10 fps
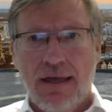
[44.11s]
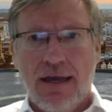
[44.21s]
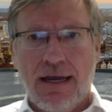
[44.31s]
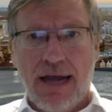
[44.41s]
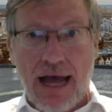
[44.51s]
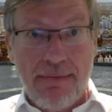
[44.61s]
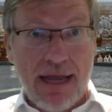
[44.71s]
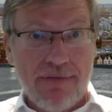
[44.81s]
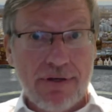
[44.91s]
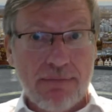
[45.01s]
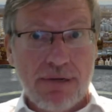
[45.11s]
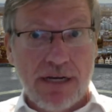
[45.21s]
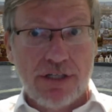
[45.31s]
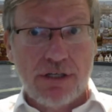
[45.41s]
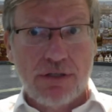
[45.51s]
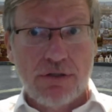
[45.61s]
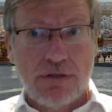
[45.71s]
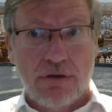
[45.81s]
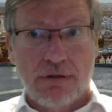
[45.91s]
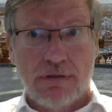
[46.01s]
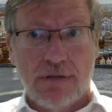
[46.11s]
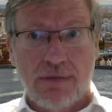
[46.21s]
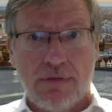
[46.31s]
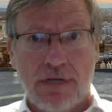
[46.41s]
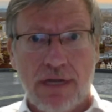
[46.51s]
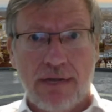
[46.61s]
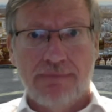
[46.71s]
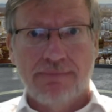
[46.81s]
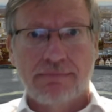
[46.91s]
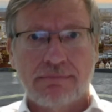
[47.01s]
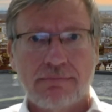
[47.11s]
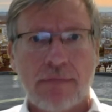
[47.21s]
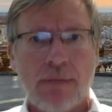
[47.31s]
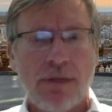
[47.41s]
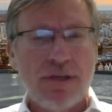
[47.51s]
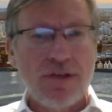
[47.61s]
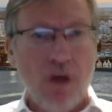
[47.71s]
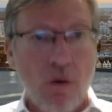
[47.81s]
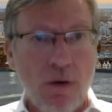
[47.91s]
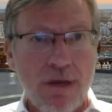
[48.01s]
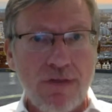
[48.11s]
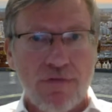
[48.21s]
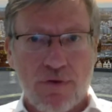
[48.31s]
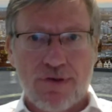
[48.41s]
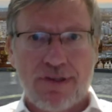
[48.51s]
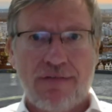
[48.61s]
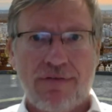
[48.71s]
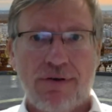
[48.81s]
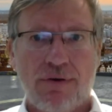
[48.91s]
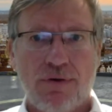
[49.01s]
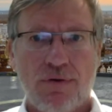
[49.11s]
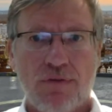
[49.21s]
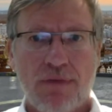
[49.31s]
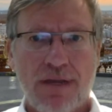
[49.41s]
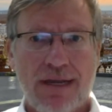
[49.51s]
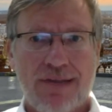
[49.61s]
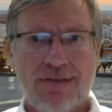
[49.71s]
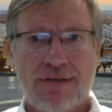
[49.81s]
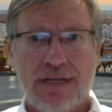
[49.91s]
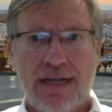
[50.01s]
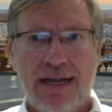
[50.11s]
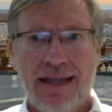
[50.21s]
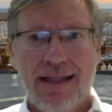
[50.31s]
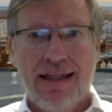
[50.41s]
And I'm having the pleasure to talk to them today. But as always, first have a look who's my guest today.